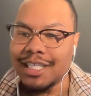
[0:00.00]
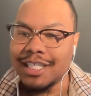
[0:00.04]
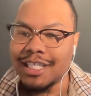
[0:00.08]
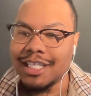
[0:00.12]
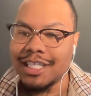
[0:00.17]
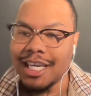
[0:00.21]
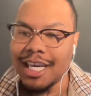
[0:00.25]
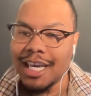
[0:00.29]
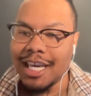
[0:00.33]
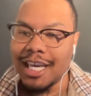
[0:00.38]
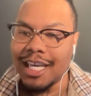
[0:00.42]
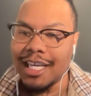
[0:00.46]

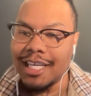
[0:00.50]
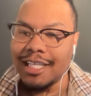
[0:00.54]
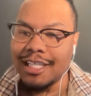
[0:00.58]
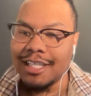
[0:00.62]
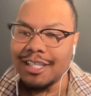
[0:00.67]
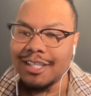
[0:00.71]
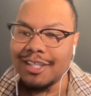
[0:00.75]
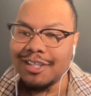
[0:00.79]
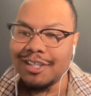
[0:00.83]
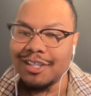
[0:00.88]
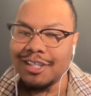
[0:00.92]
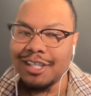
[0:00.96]

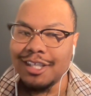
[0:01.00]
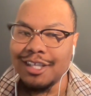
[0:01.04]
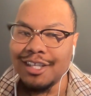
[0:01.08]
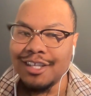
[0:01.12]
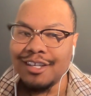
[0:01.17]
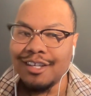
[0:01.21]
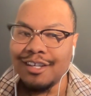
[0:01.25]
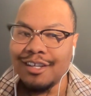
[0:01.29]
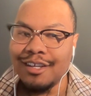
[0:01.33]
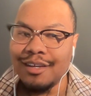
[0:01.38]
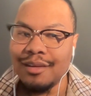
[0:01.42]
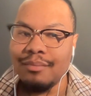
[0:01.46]
changed,
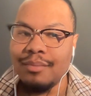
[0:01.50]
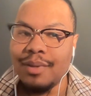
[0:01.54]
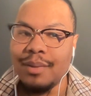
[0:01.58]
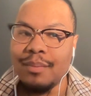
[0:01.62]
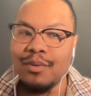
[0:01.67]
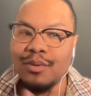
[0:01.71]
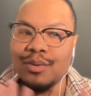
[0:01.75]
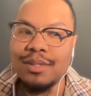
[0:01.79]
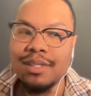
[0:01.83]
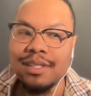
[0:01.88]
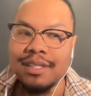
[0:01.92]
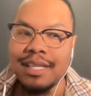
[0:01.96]
people
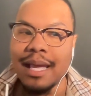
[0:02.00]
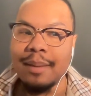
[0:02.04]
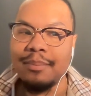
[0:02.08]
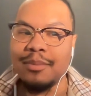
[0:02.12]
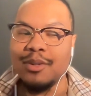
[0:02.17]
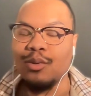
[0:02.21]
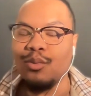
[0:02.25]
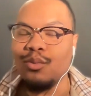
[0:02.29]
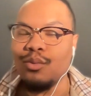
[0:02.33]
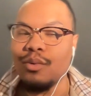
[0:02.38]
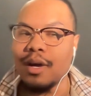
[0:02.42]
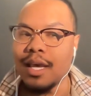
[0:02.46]
stepped
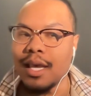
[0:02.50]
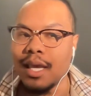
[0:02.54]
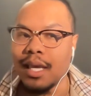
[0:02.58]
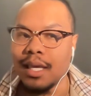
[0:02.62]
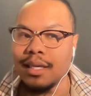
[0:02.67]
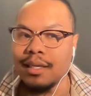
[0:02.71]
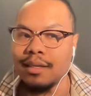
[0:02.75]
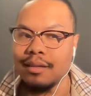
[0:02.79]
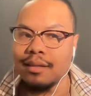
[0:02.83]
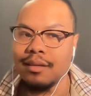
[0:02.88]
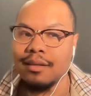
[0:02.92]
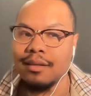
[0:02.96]
away.